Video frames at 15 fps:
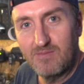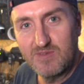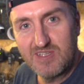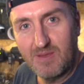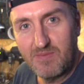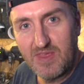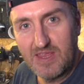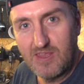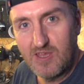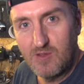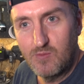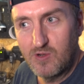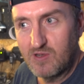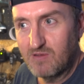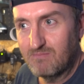something that
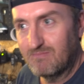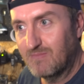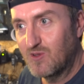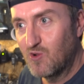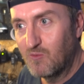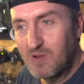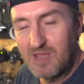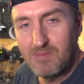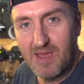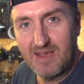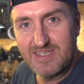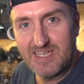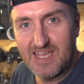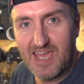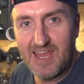you wouldn't normally be
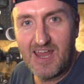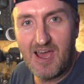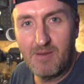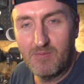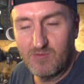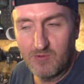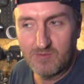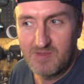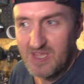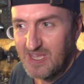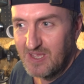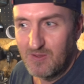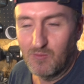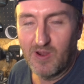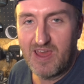able to get up or
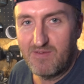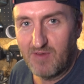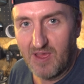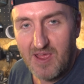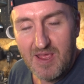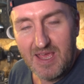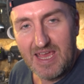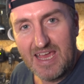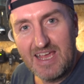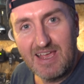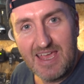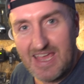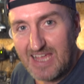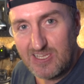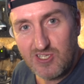whatever,
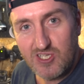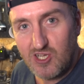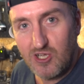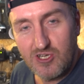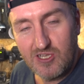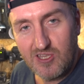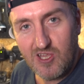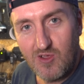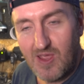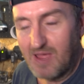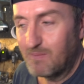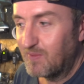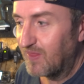it just couldn't do it.